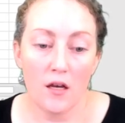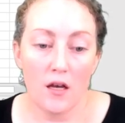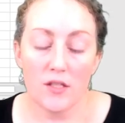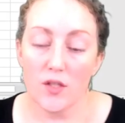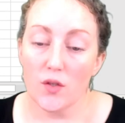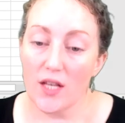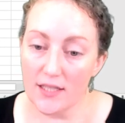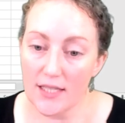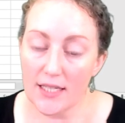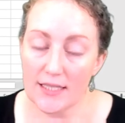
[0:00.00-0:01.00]
So
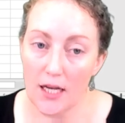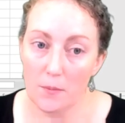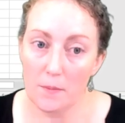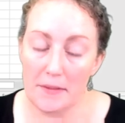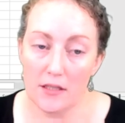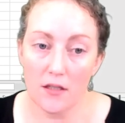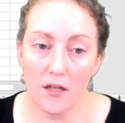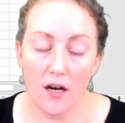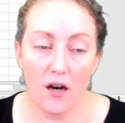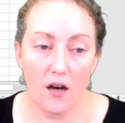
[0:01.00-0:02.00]
that's an example
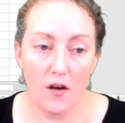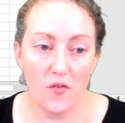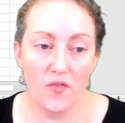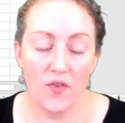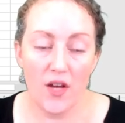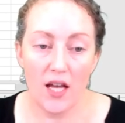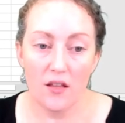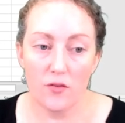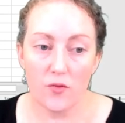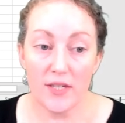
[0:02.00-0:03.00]
of
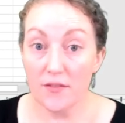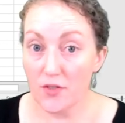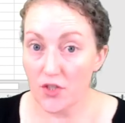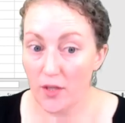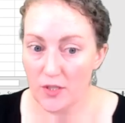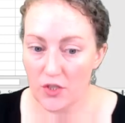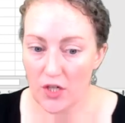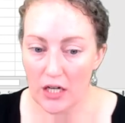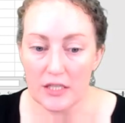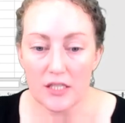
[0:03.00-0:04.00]
3 different types of
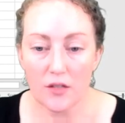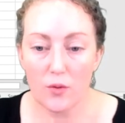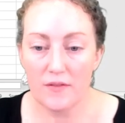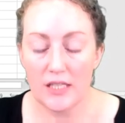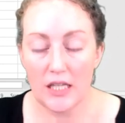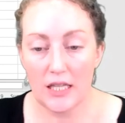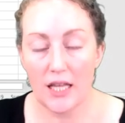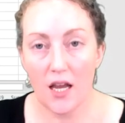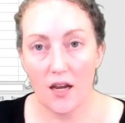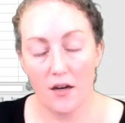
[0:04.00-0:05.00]
charts. So we've seen
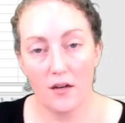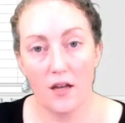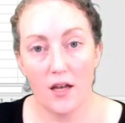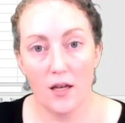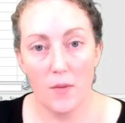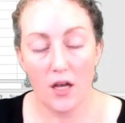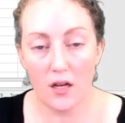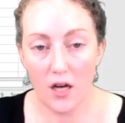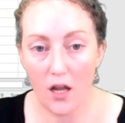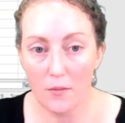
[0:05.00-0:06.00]
there a
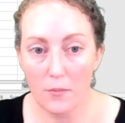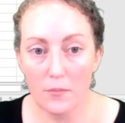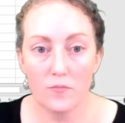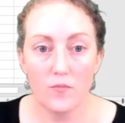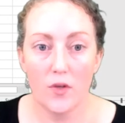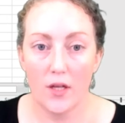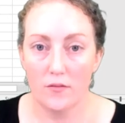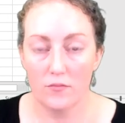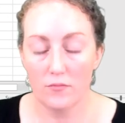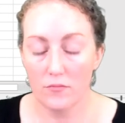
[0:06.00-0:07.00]
column
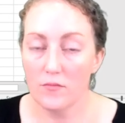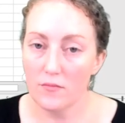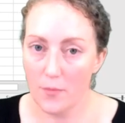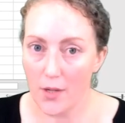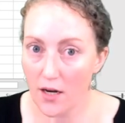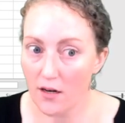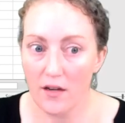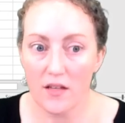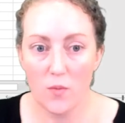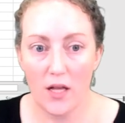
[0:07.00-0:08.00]
and bar
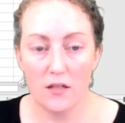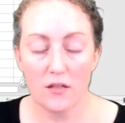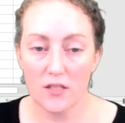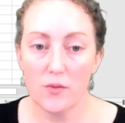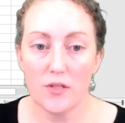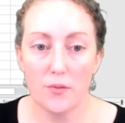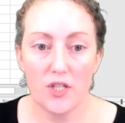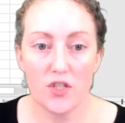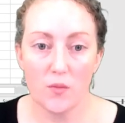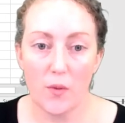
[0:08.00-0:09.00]
as well, because we
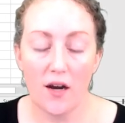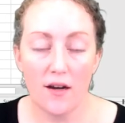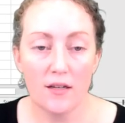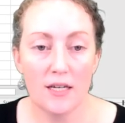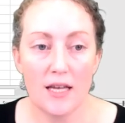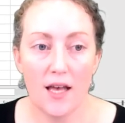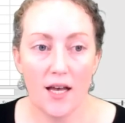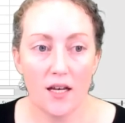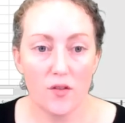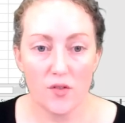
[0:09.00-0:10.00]
switched to bar.
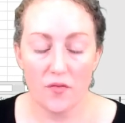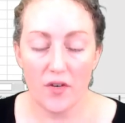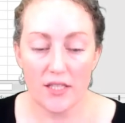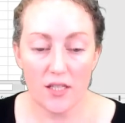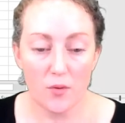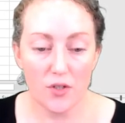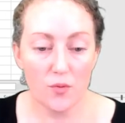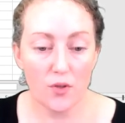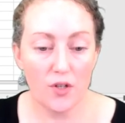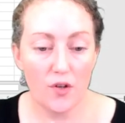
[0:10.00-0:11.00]
Those are very similar to
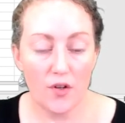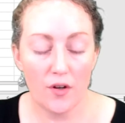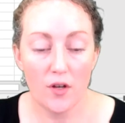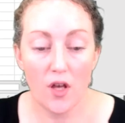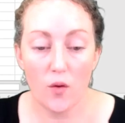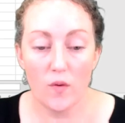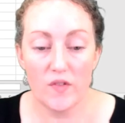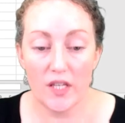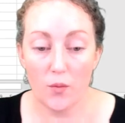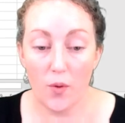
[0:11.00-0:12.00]
one another. We've
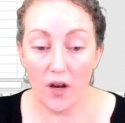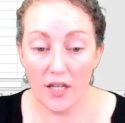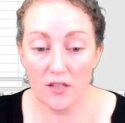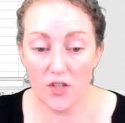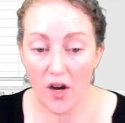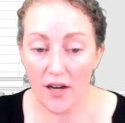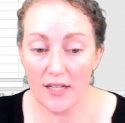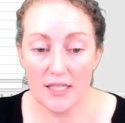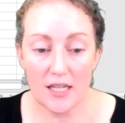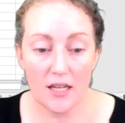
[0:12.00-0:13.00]
seen a pie
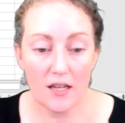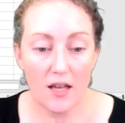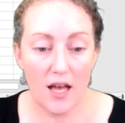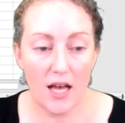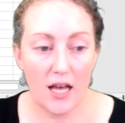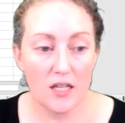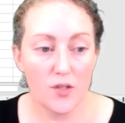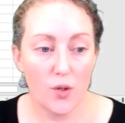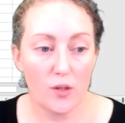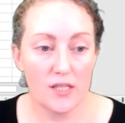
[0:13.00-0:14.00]
chart and
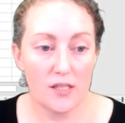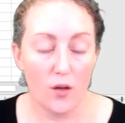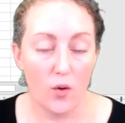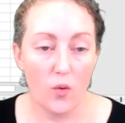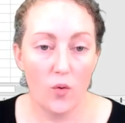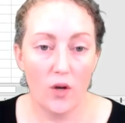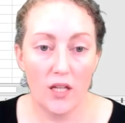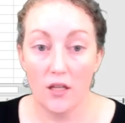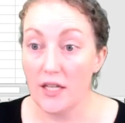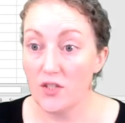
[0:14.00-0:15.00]
also a
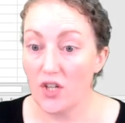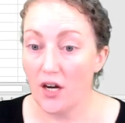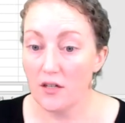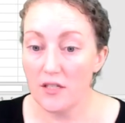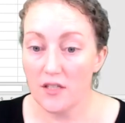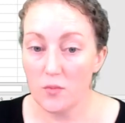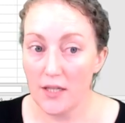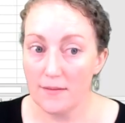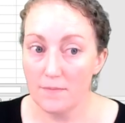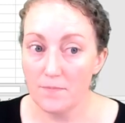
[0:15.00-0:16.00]
line chart as well.